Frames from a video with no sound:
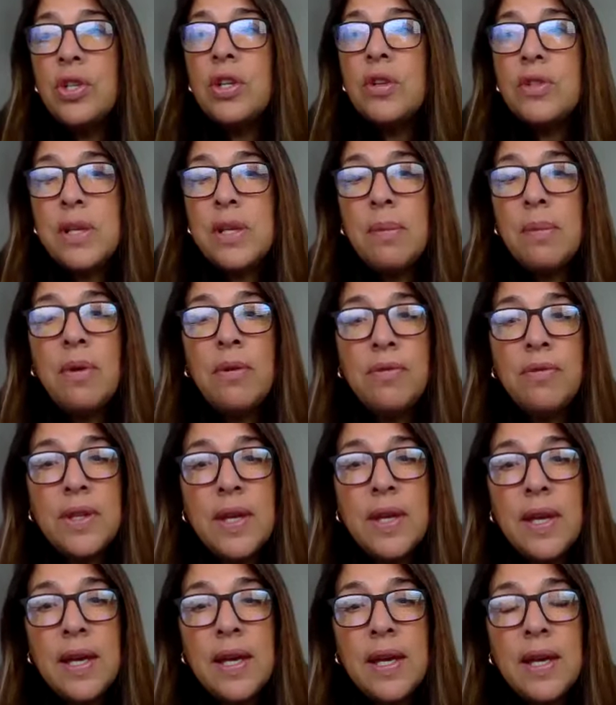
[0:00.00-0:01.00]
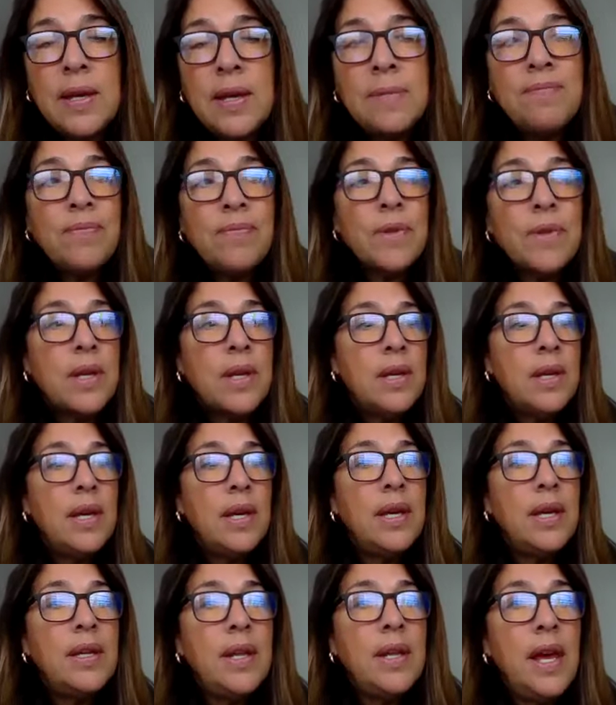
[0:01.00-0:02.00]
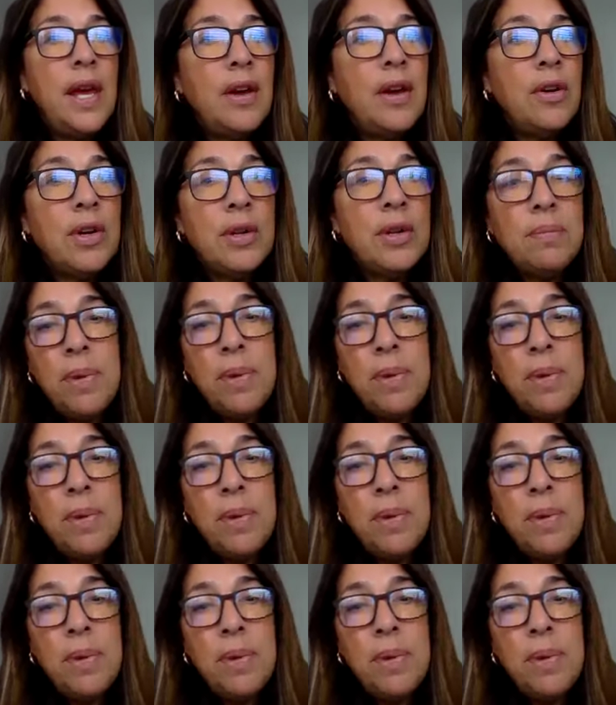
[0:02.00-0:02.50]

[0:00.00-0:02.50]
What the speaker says: some of the inherent